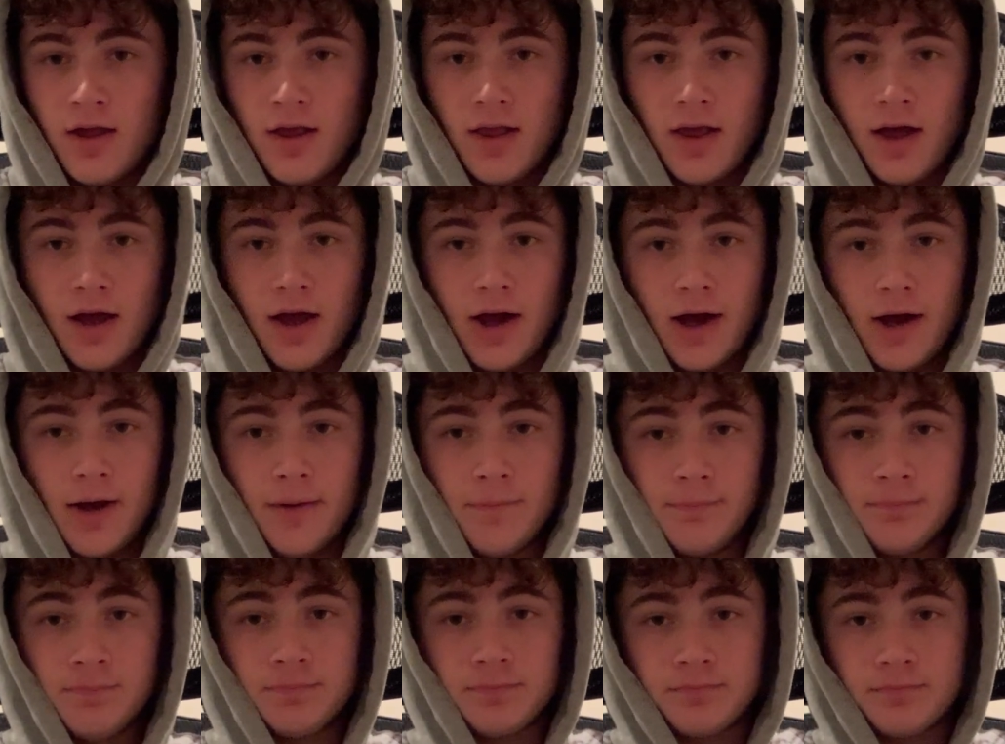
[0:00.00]

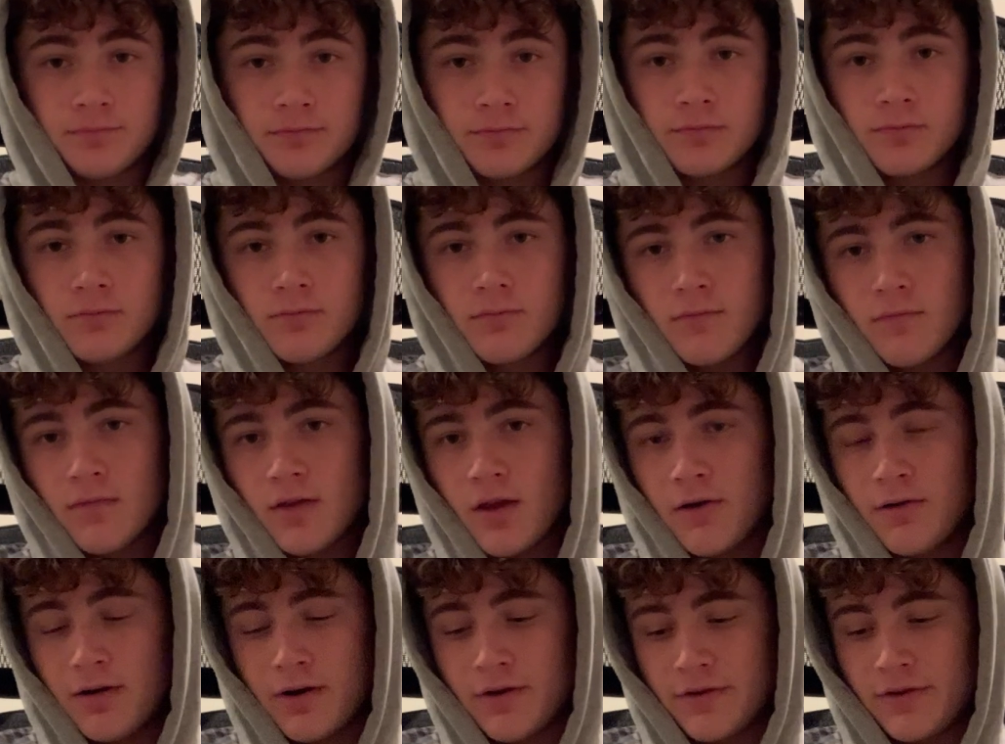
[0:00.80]

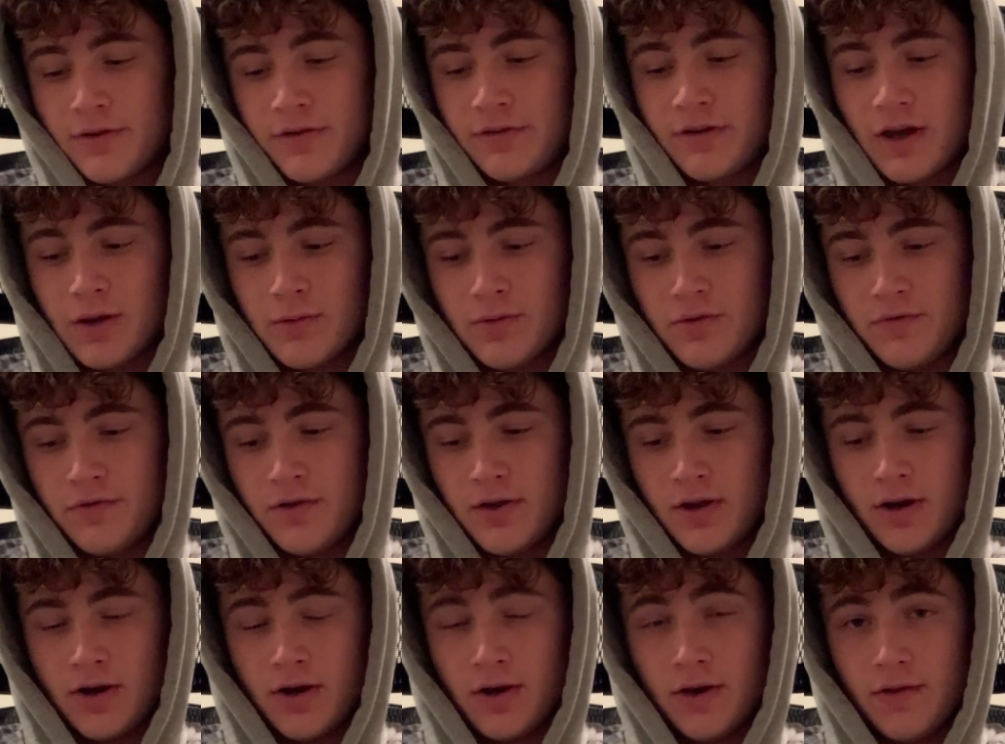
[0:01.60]
around this time of
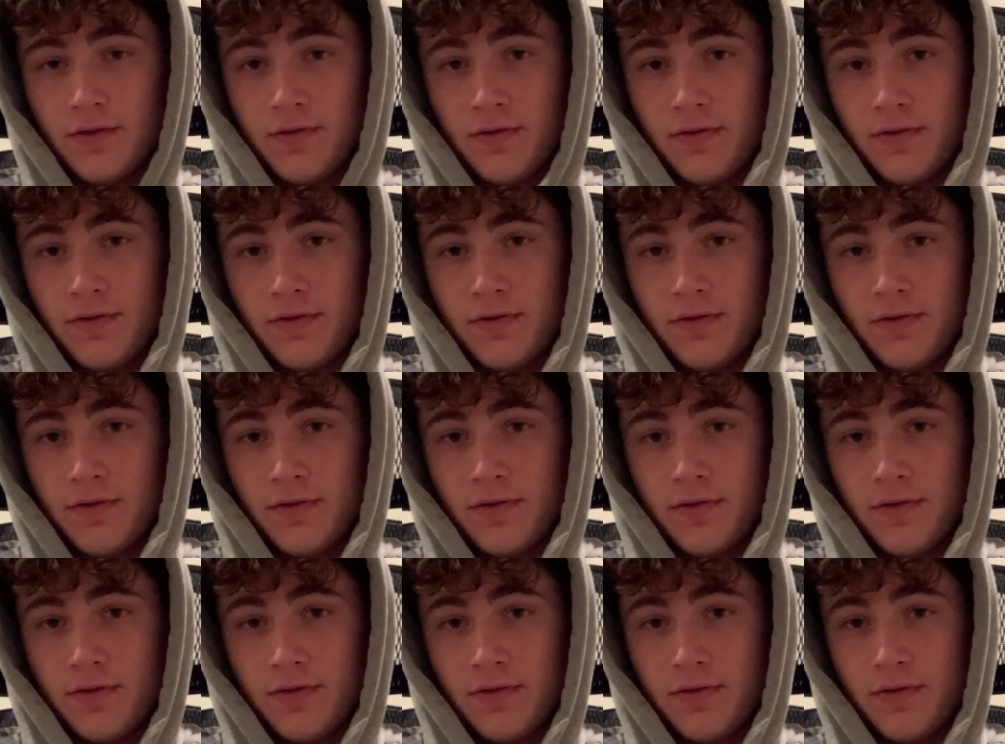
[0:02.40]
year.